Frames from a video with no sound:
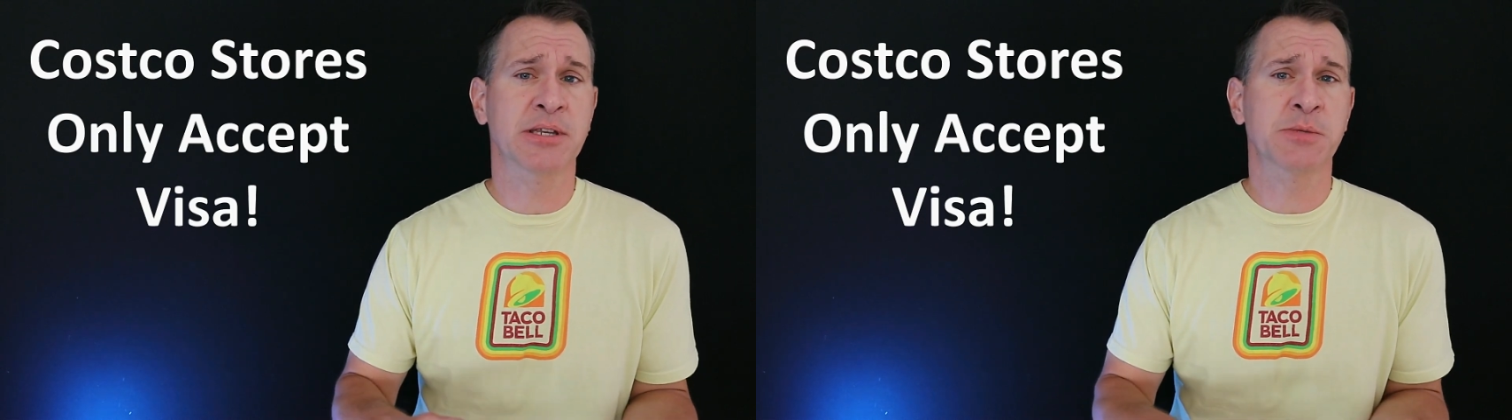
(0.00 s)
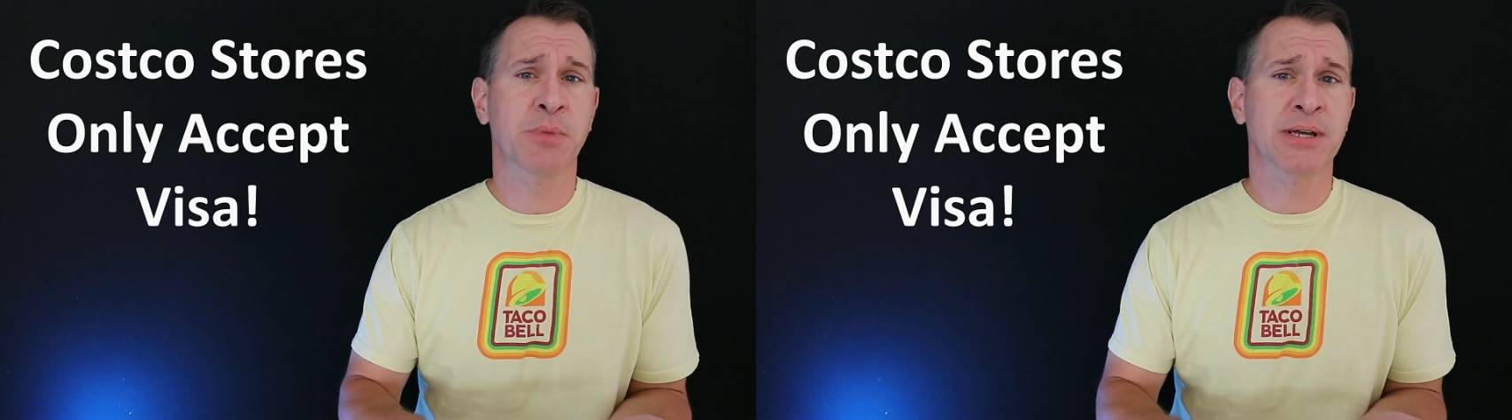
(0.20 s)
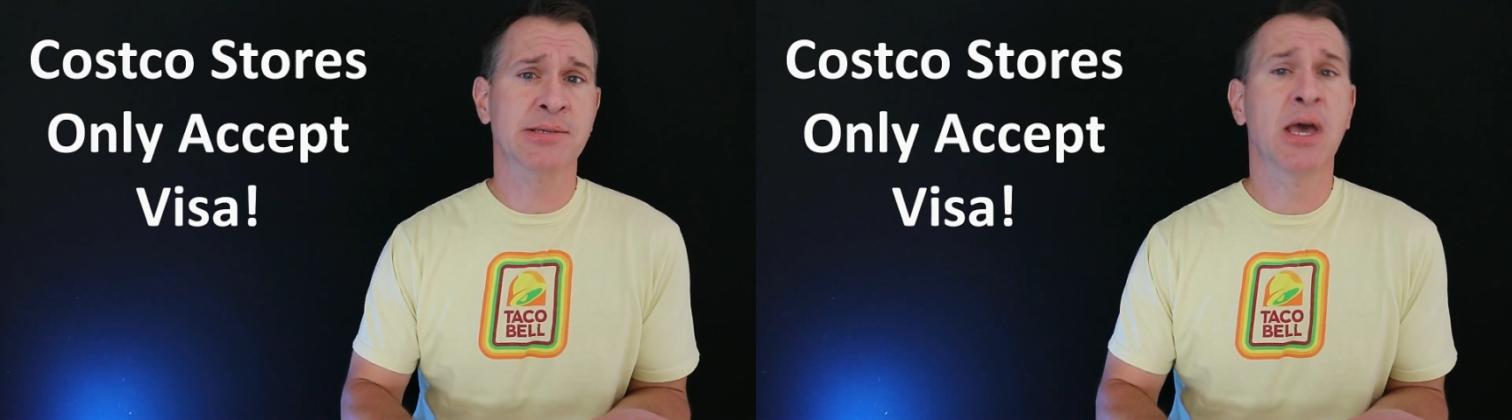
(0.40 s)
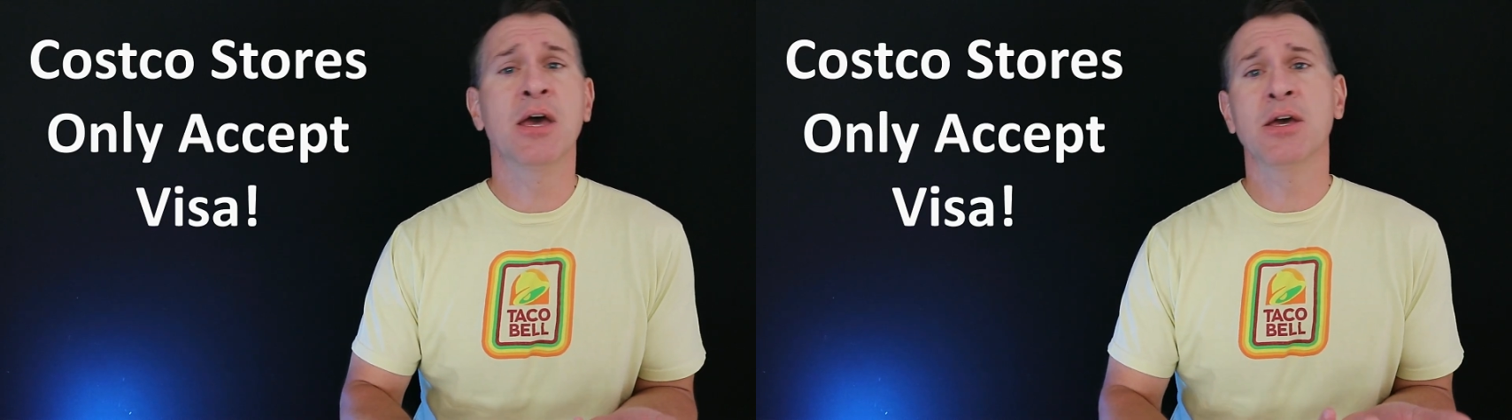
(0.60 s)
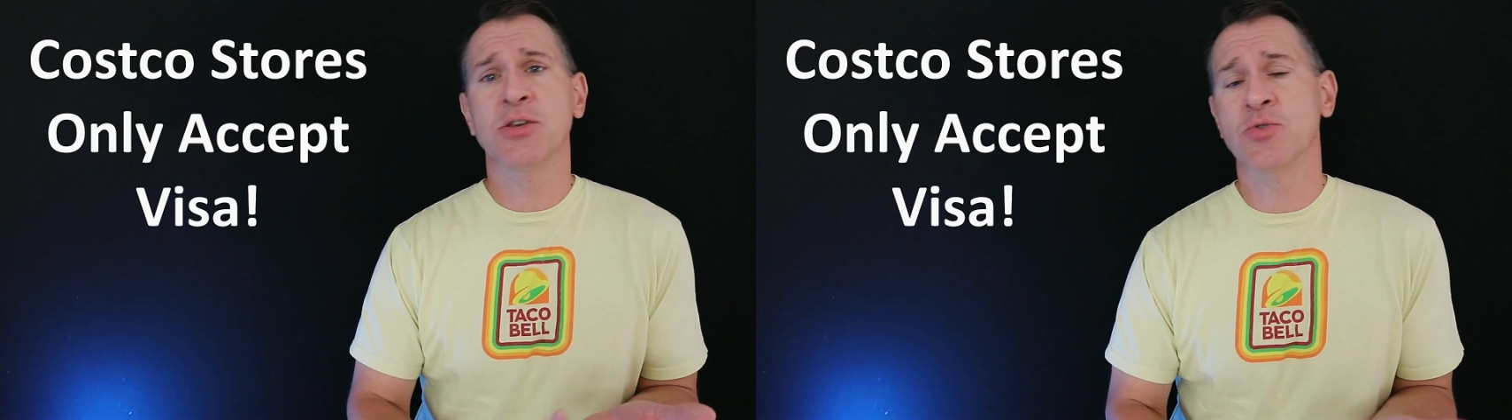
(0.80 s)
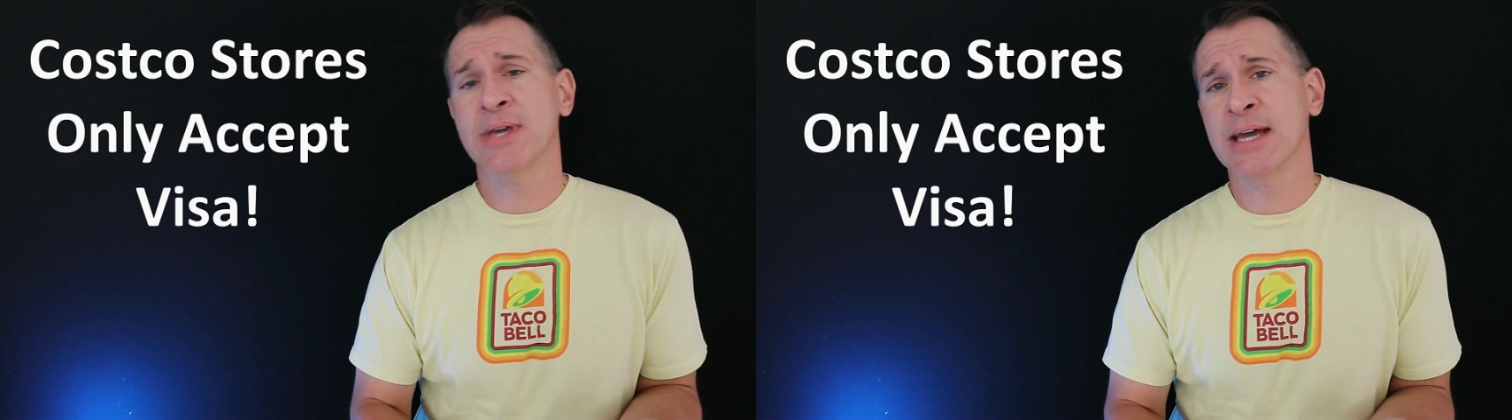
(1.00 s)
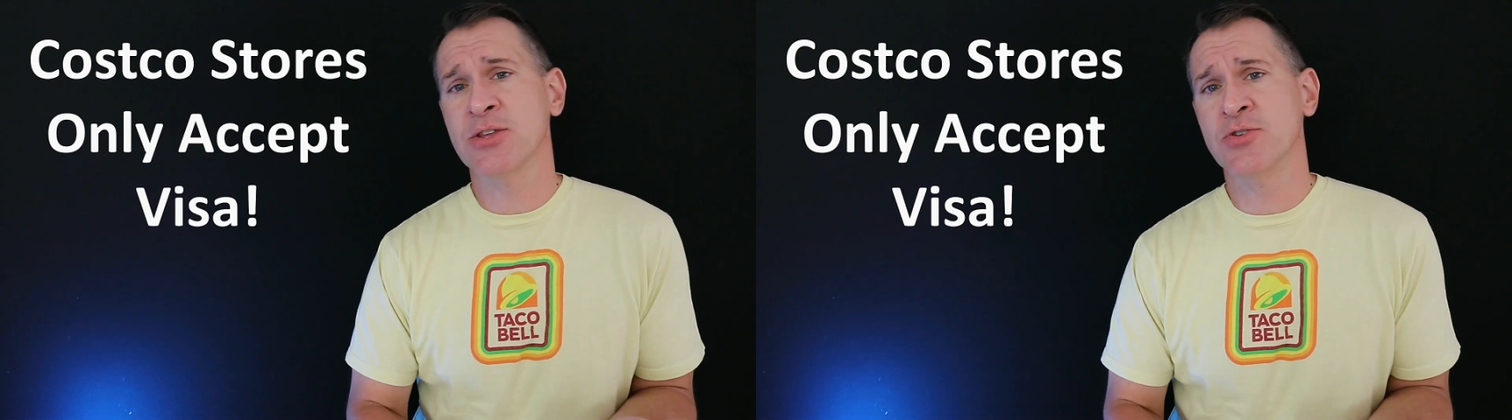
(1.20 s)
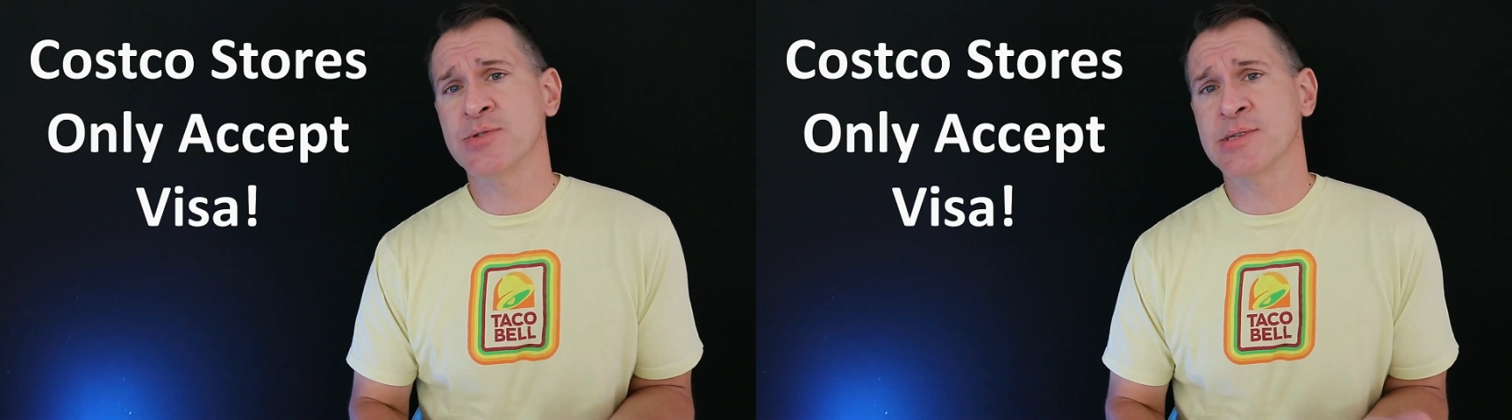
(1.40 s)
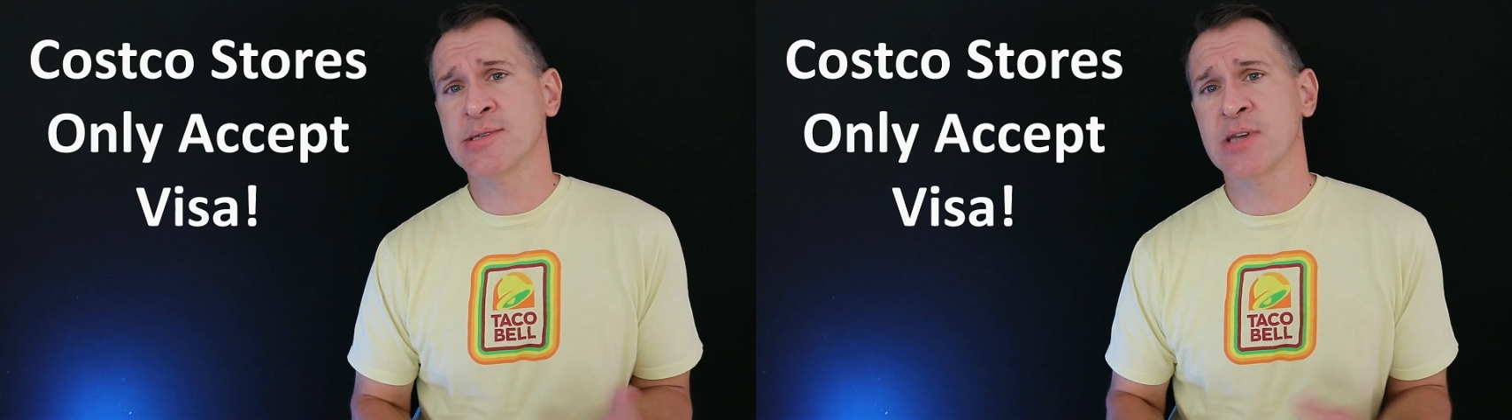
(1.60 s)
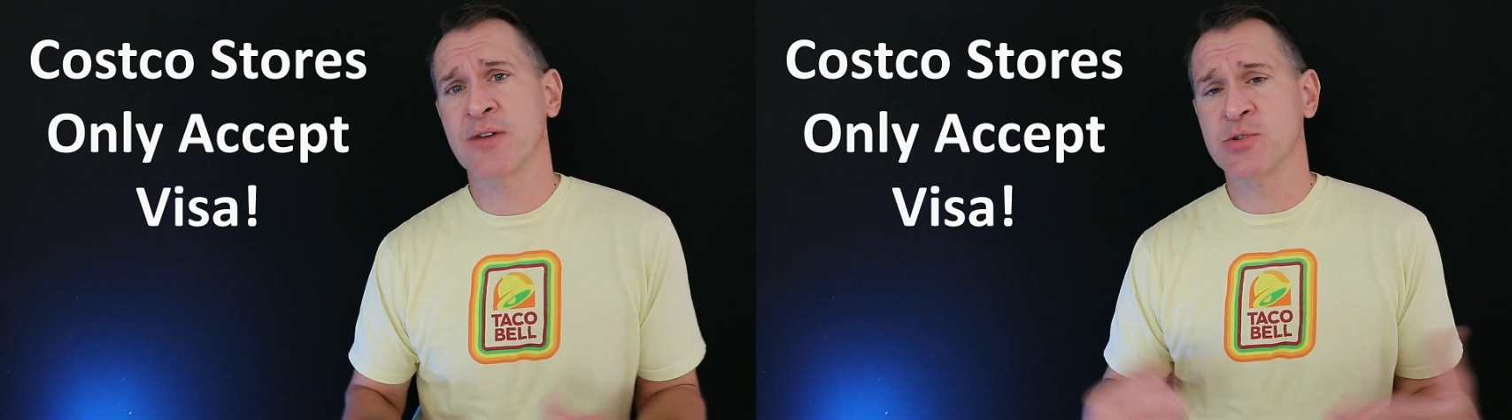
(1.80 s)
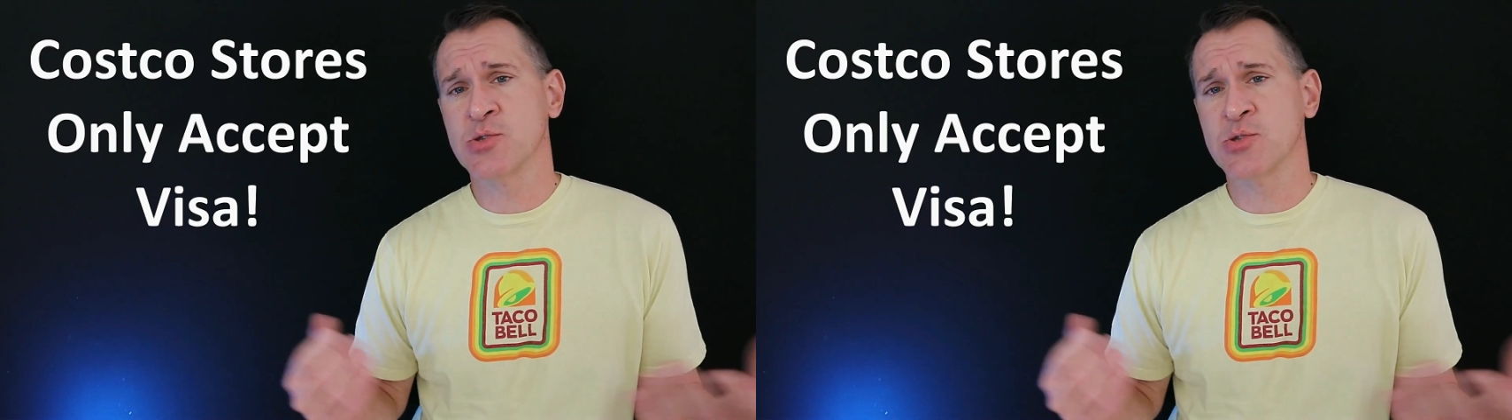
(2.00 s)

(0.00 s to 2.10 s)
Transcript: Express, you can't use Discover.